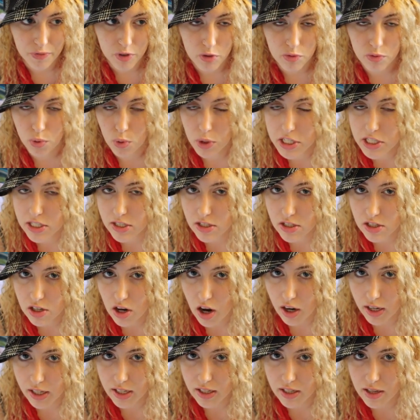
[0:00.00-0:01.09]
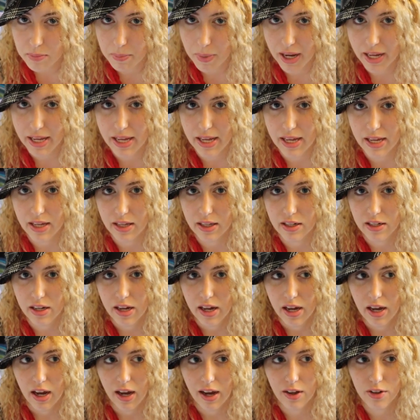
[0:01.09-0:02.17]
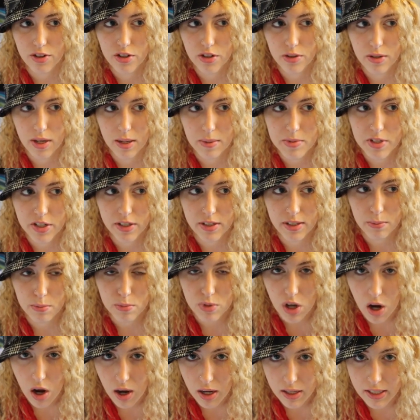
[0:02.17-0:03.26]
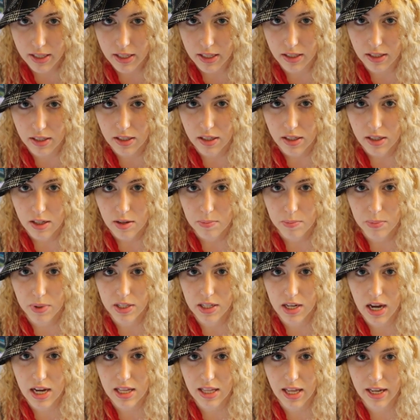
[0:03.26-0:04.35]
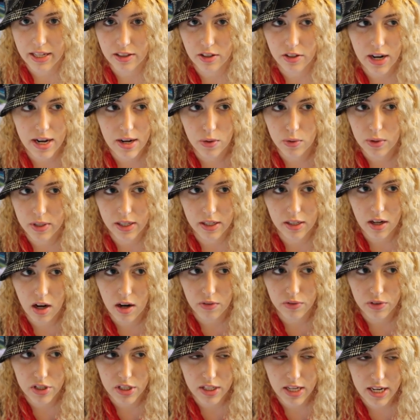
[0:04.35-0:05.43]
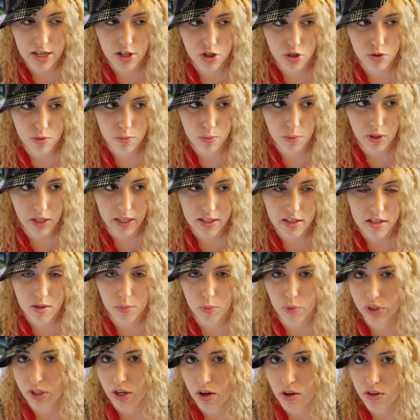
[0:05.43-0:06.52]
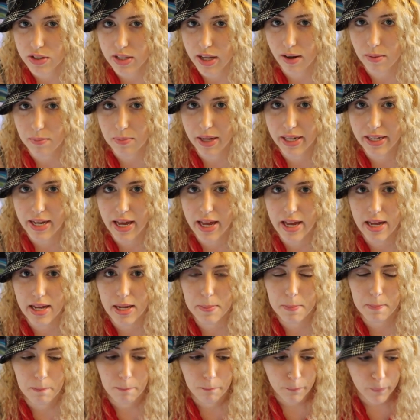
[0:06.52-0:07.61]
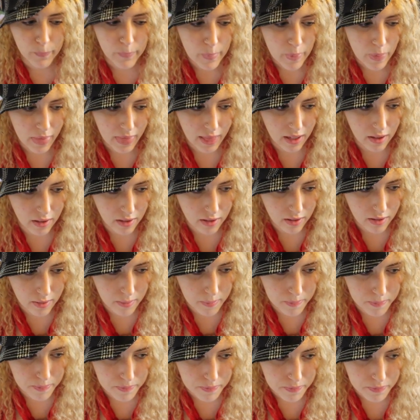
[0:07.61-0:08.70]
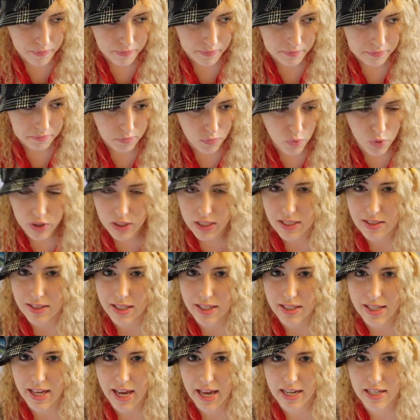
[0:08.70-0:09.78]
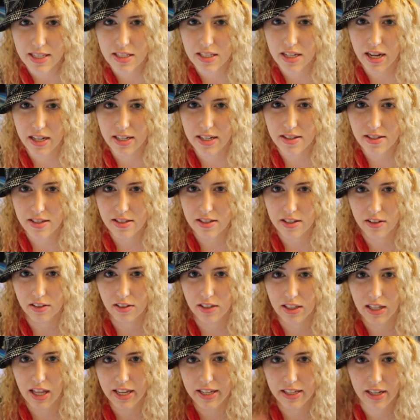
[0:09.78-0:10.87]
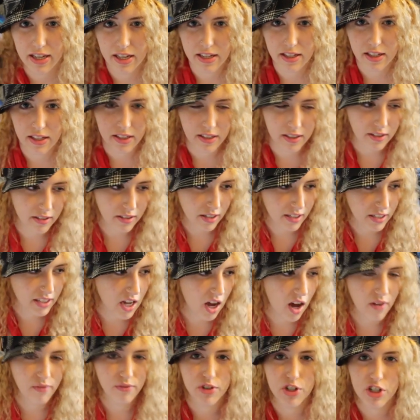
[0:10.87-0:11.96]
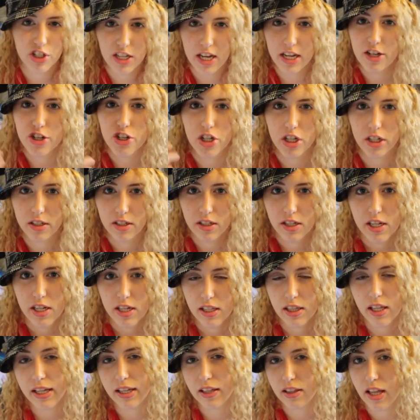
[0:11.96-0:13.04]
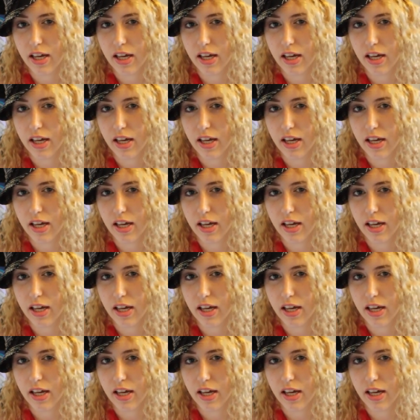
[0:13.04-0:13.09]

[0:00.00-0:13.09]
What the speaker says: voices talking in my head. I'll sometimes hear them talking, but not like they're holding a conversation. It's more like someone calls out my name or things like that. It's not necessarily like a conversation like